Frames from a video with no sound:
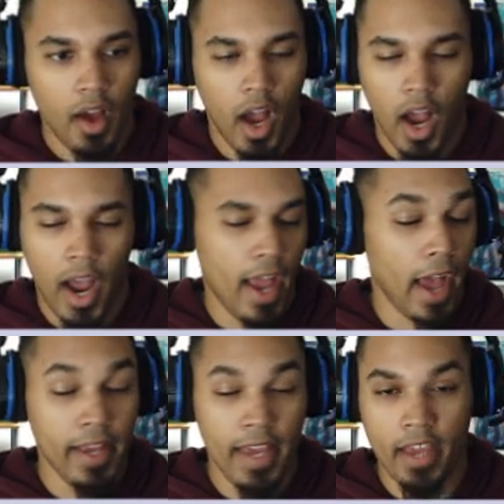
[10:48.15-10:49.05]

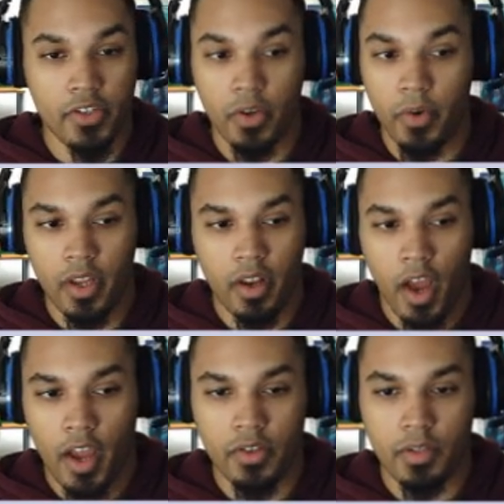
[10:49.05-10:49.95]
I can't do it.
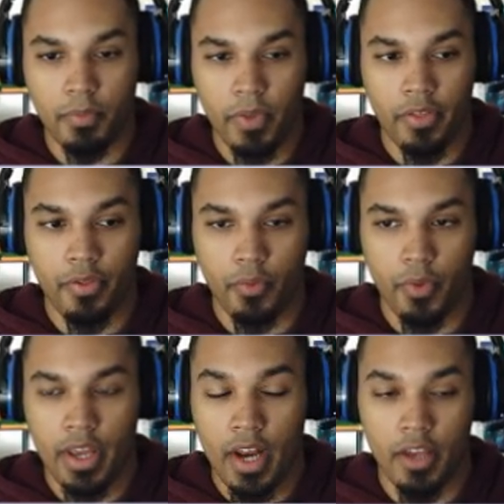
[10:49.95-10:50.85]
I used to play
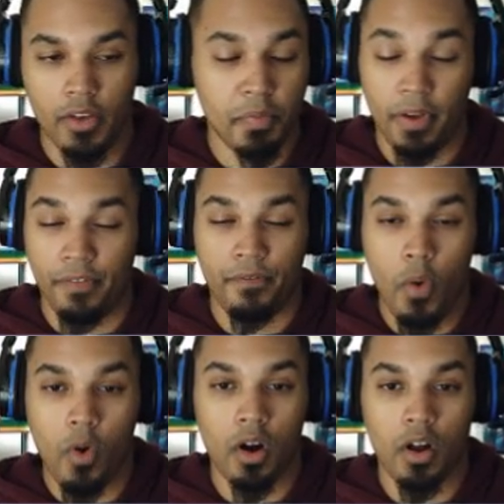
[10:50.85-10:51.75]
3 and I used to play
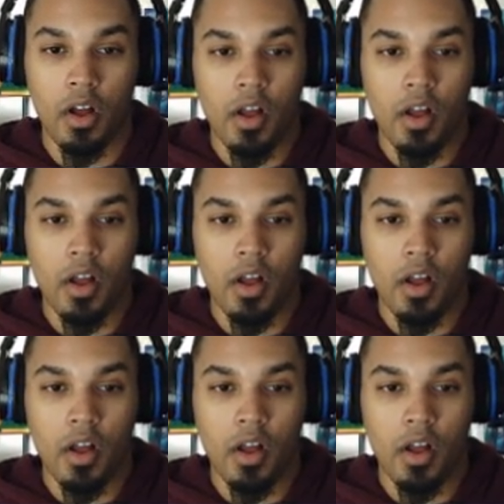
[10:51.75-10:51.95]
4.